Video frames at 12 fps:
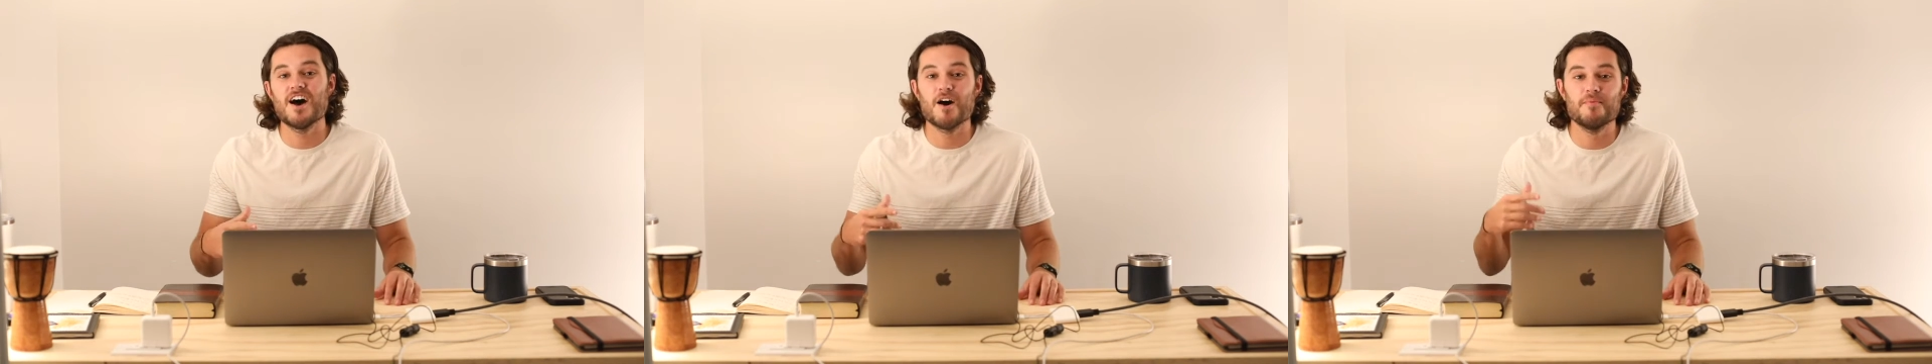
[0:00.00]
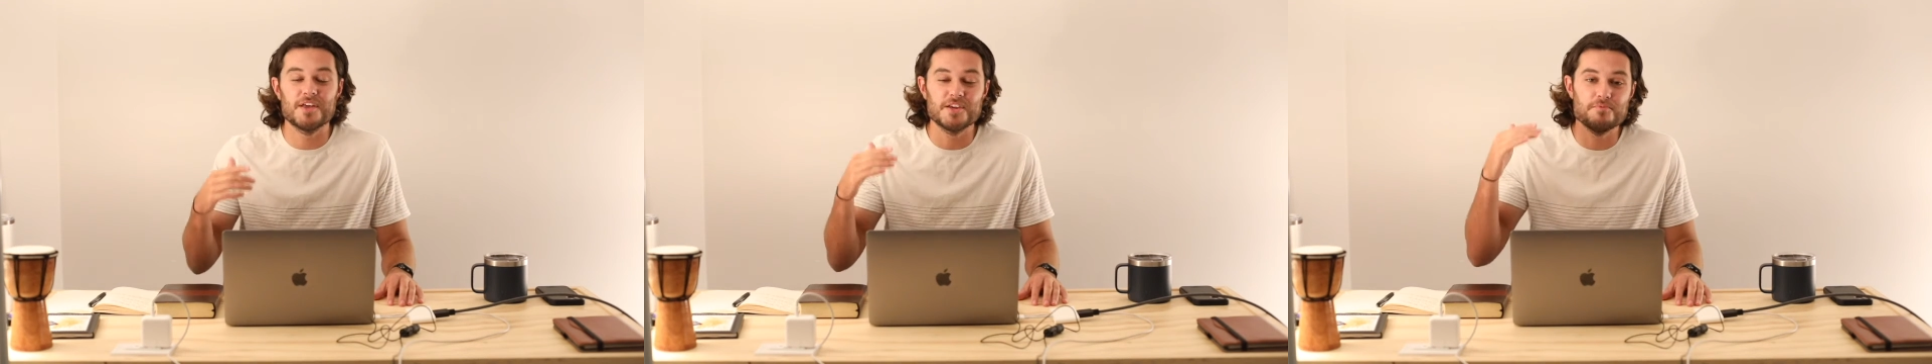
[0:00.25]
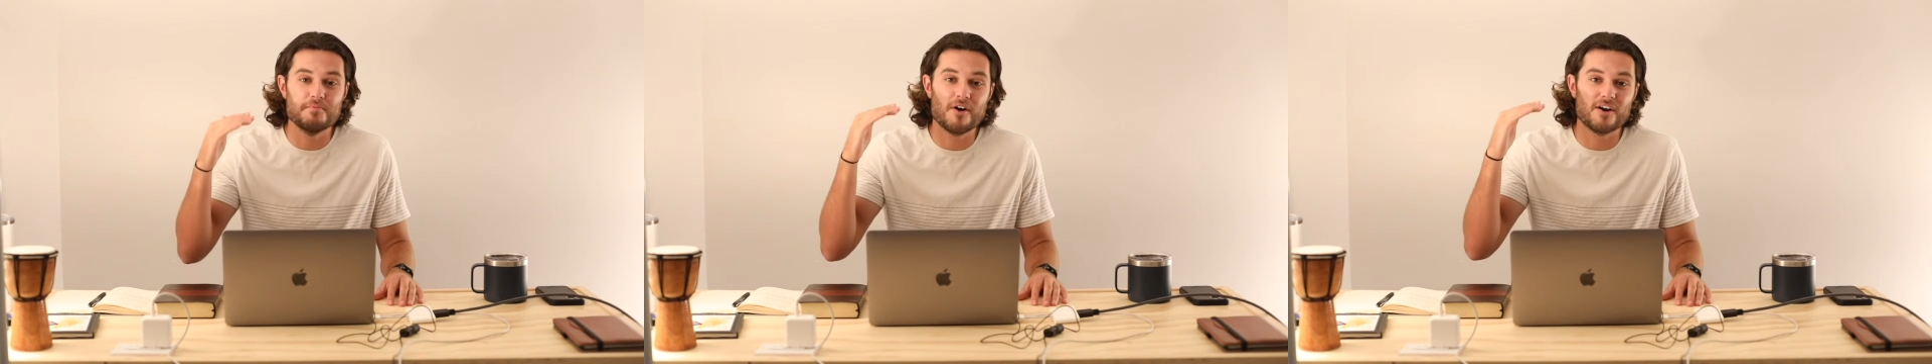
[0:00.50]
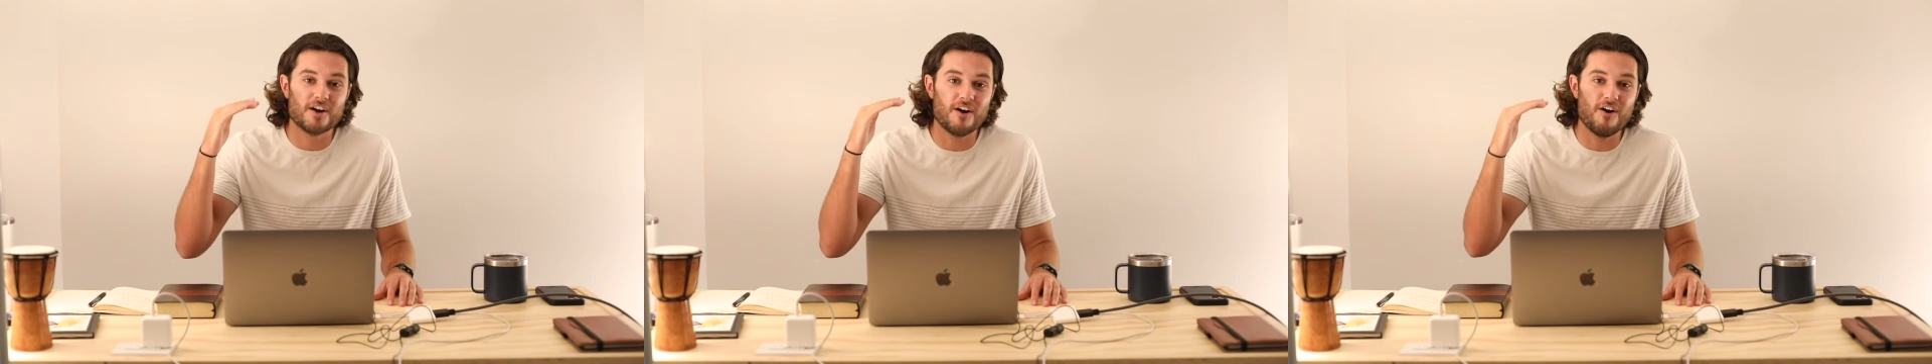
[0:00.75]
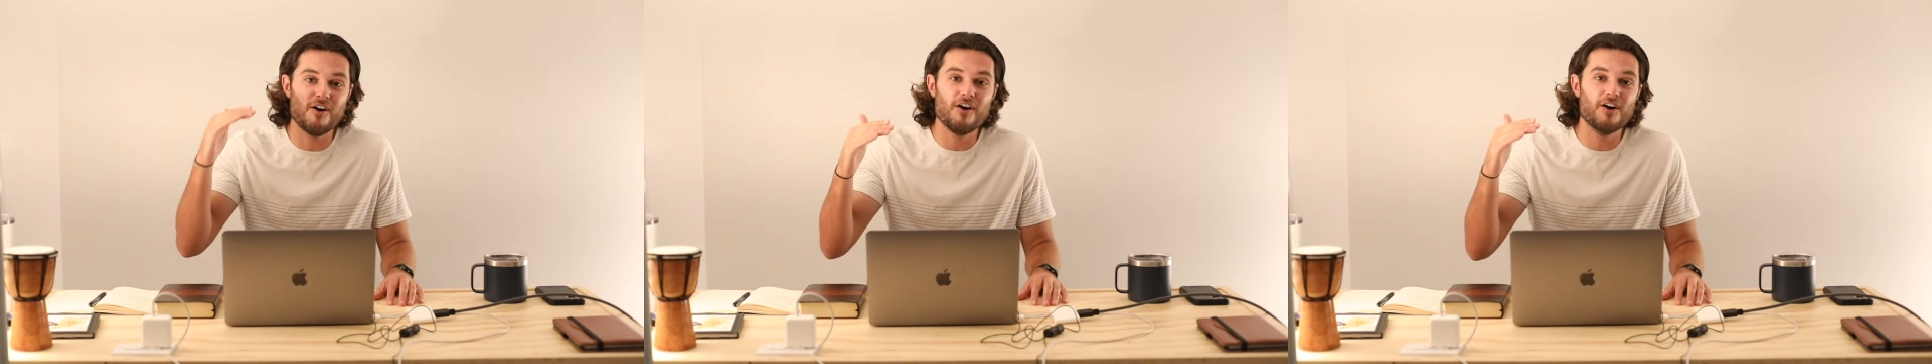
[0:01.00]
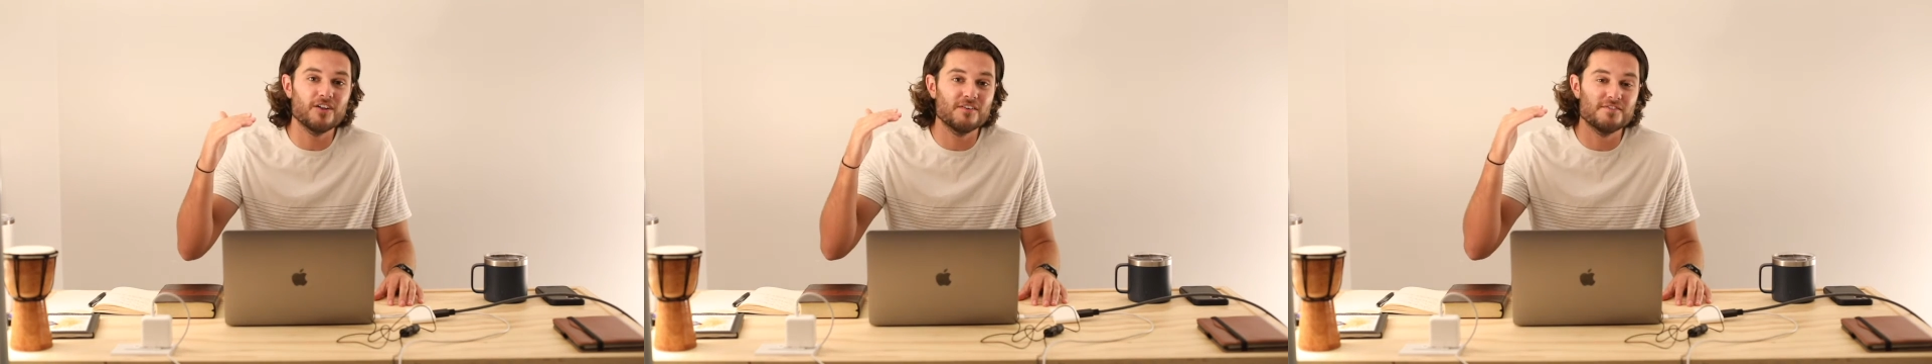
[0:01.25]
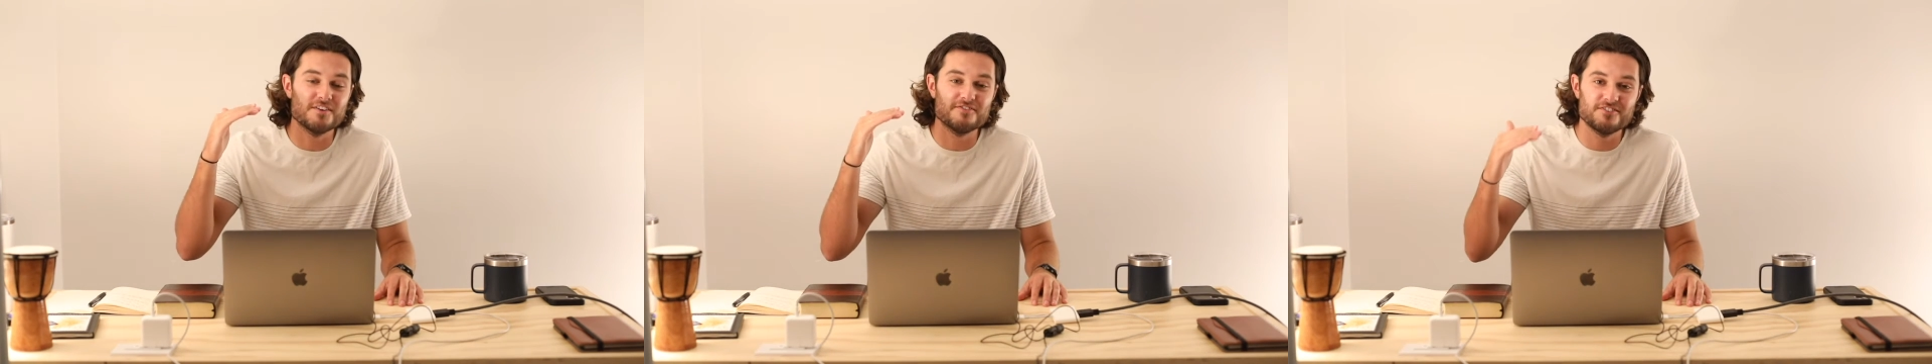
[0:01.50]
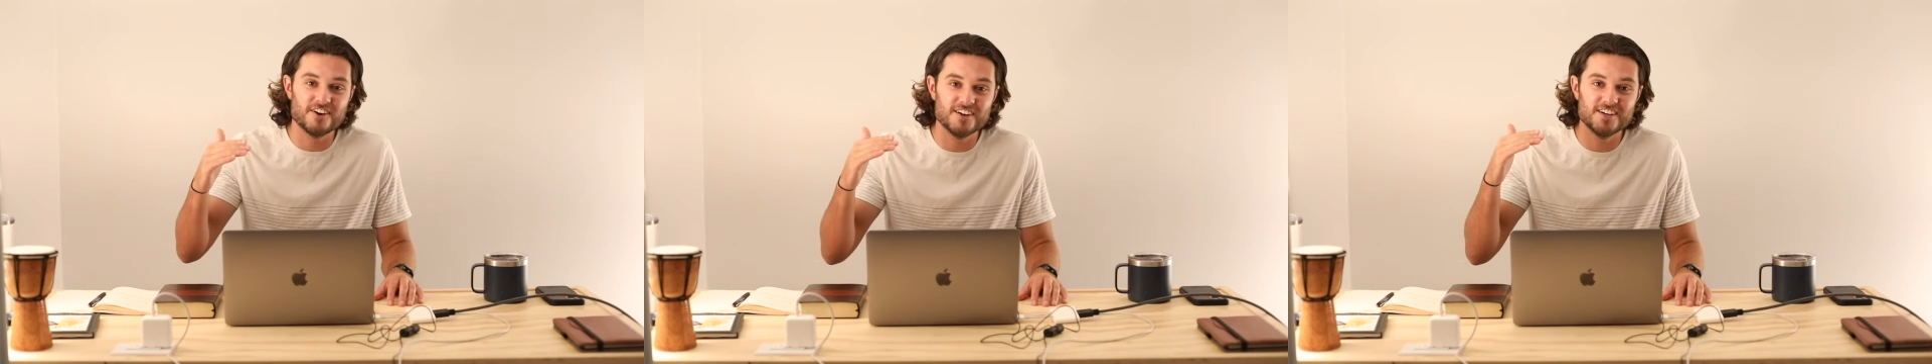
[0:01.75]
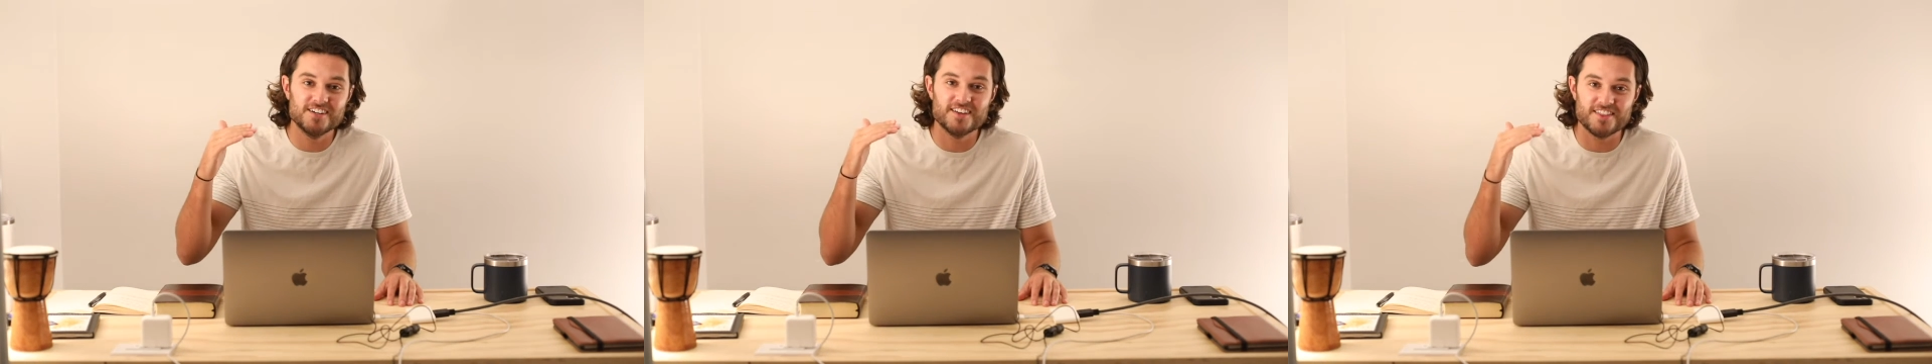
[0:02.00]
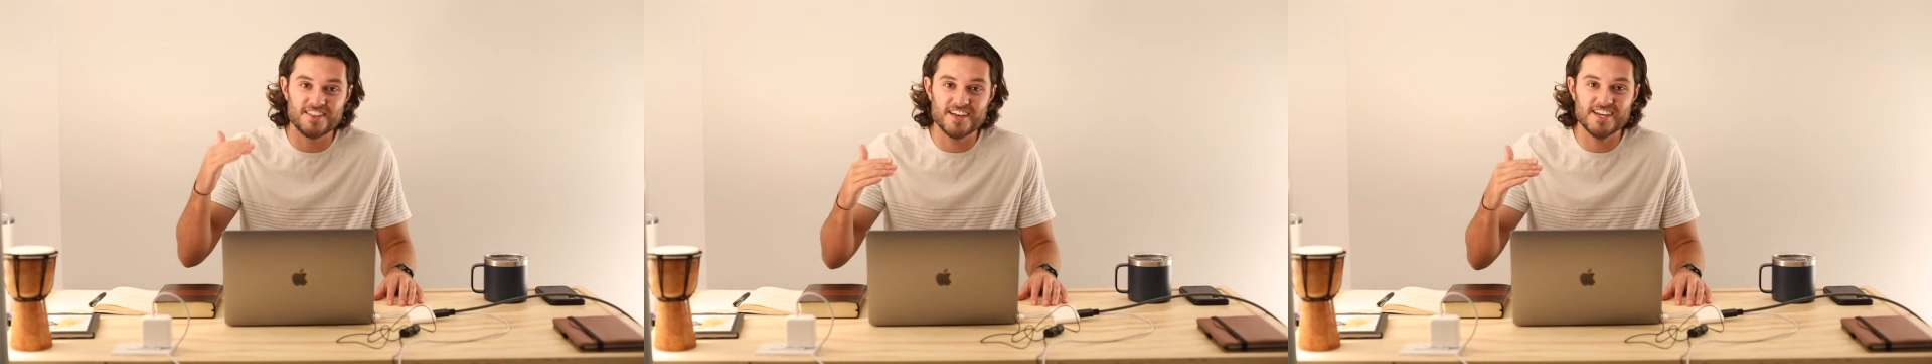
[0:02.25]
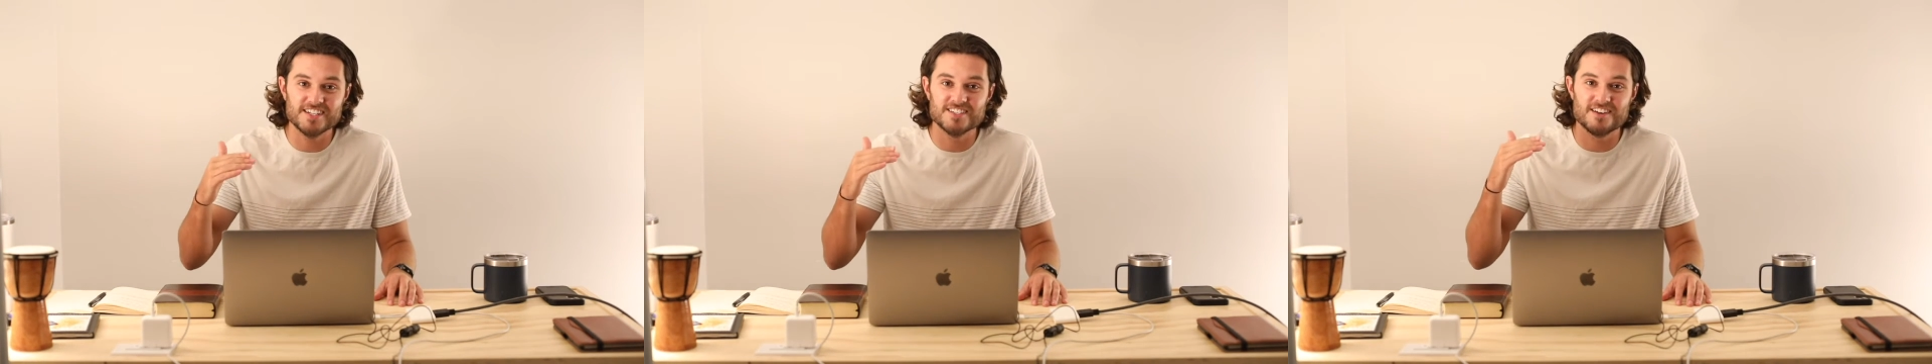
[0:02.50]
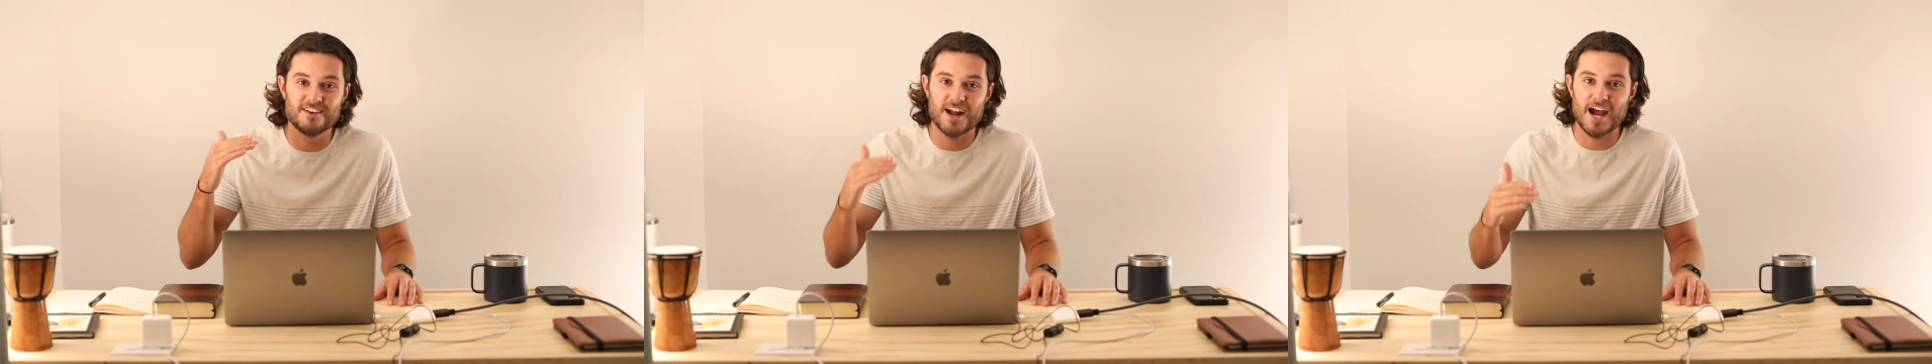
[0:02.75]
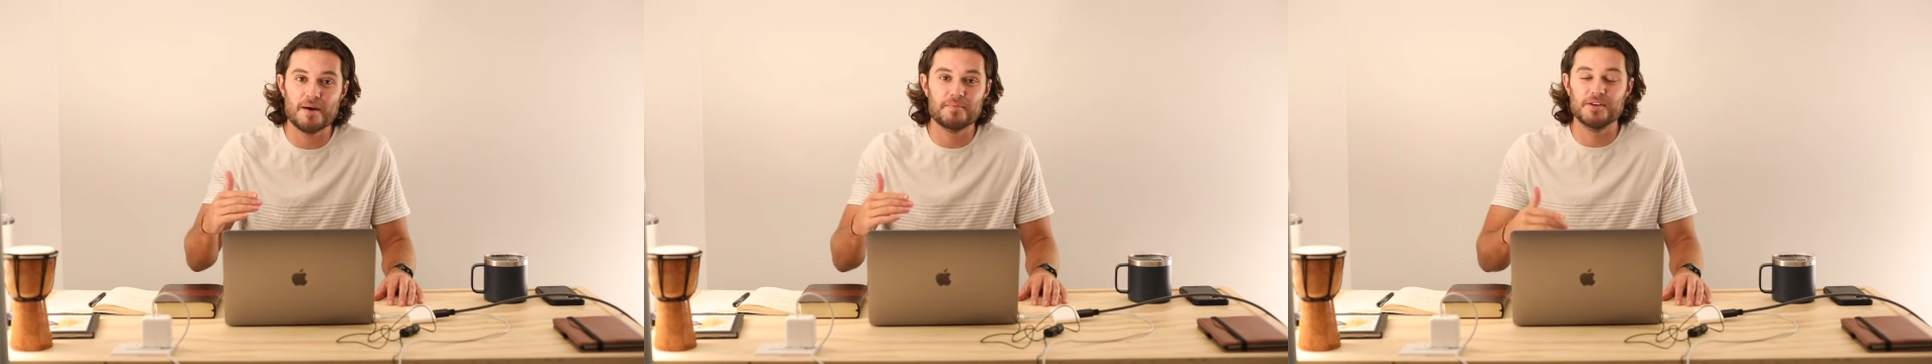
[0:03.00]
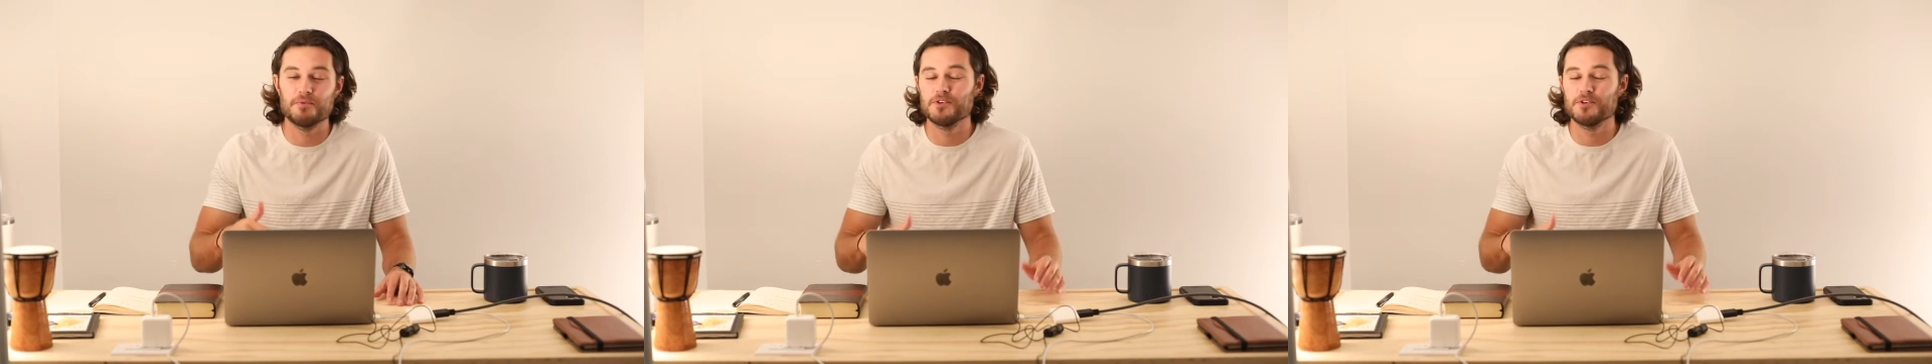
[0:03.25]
that you mark all of the fun things that are happening.